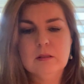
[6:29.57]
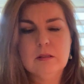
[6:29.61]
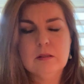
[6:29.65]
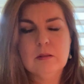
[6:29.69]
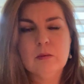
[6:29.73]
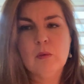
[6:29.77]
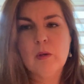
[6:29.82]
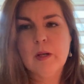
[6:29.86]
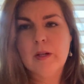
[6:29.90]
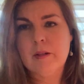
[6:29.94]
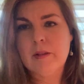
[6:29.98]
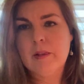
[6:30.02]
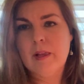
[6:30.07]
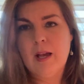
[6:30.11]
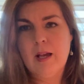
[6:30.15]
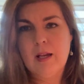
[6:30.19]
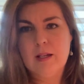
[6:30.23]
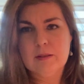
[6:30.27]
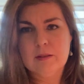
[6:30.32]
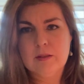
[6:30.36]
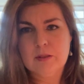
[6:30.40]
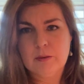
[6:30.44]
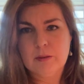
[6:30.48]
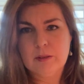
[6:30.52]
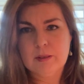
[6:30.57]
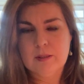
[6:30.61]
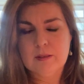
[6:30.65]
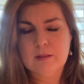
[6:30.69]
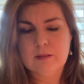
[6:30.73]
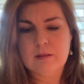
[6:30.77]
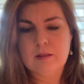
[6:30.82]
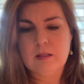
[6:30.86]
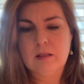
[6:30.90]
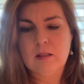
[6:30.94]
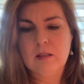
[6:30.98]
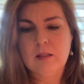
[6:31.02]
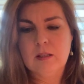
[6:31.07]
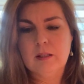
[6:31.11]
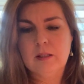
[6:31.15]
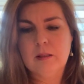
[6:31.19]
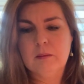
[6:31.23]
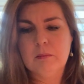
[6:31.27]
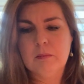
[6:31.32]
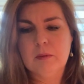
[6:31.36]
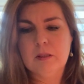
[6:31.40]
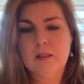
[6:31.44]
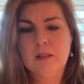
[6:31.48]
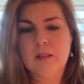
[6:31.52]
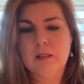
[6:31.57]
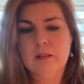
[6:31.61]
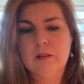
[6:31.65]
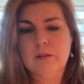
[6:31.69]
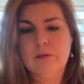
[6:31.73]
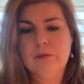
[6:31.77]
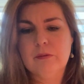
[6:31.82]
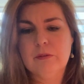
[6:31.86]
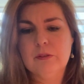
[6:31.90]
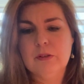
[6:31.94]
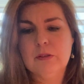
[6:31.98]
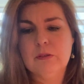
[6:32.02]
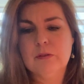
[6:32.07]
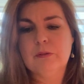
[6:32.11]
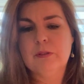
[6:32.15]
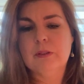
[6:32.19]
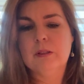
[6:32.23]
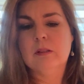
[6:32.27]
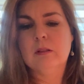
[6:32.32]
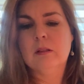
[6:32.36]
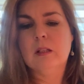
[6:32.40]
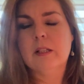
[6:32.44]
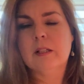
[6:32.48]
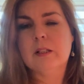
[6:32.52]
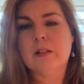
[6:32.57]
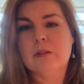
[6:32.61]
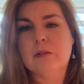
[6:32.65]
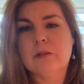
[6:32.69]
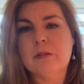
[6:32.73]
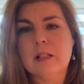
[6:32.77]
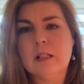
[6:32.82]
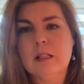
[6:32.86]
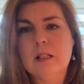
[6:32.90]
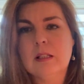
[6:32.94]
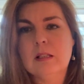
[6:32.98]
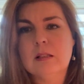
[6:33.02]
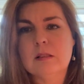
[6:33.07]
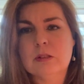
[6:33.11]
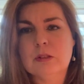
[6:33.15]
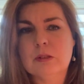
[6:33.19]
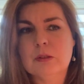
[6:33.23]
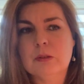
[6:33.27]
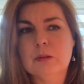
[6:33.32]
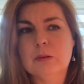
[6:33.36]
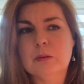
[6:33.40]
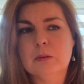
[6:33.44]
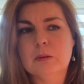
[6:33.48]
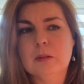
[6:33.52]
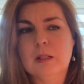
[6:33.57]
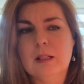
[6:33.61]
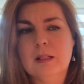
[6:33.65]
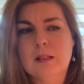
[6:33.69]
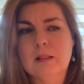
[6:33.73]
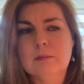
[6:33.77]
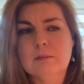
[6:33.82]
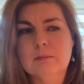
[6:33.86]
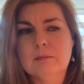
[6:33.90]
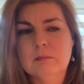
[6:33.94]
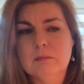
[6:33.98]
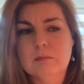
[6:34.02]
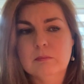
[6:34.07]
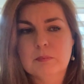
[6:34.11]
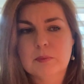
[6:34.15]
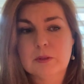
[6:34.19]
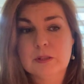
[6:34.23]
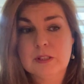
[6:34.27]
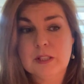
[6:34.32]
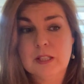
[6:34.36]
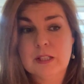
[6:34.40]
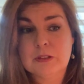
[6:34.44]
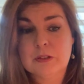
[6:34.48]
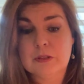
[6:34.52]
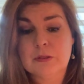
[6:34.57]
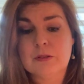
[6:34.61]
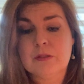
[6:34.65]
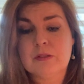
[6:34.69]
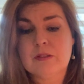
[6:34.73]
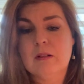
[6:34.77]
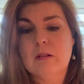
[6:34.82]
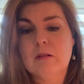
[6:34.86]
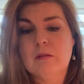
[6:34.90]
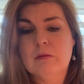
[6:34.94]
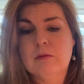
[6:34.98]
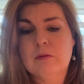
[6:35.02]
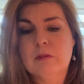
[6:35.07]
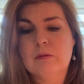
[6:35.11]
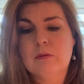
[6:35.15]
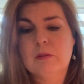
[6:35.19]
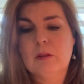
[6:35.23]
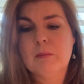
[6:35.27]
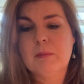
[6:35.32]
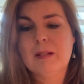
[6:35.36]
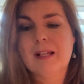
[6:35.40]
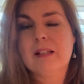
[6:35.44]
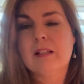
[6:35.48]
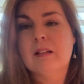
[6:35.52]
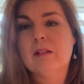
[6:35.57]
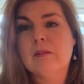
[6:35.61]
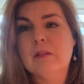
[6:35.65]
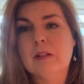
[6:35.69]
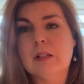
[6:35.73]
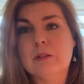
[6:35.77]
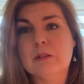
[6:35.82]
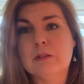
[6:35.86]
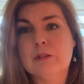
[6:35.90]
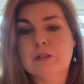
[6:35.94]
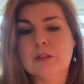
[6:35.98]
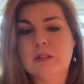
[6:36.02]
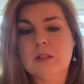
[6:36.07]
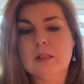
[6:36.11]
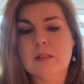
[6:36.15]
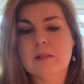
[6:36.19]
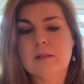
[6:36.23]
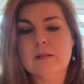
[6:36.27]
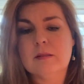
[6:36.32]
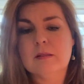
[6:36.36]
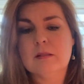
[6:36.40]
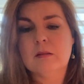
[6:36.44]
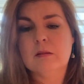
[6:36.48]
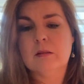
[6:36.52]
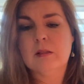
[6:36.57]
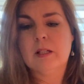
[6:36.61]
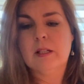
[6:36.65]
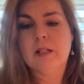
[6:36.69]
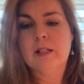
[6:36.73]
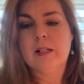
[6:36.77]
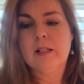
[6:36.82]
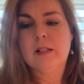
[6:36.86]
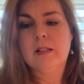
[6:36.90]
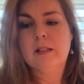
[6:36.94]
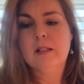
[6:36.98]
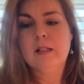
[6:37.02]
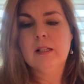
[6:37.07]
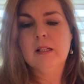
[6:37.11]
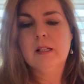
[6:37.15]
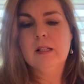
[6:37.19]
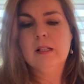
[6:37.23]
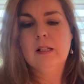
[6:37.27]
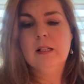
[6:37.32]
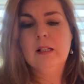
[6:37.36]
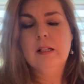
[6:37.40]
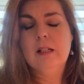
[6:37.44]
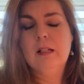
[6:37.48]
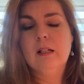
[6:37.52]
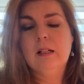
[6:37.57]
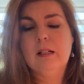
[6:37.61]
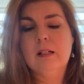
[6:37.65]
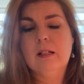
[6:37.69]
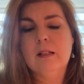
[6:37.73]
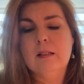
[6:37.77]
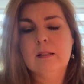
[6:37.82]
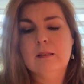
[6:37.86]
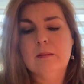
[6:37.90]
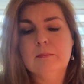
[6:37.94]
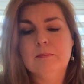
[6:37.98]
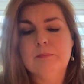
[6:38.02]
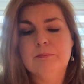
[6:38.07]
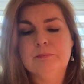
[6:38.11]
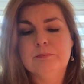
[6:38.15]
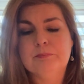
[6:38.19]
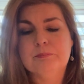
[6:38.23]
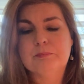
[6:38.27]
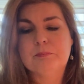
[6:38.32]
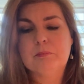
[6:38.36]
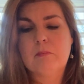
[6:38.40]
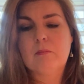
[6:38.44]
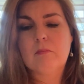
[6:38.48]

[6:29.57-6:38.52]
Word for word: wear that during this time if you feel like you're needing to um, protect yourself from negative energies, okay? Um,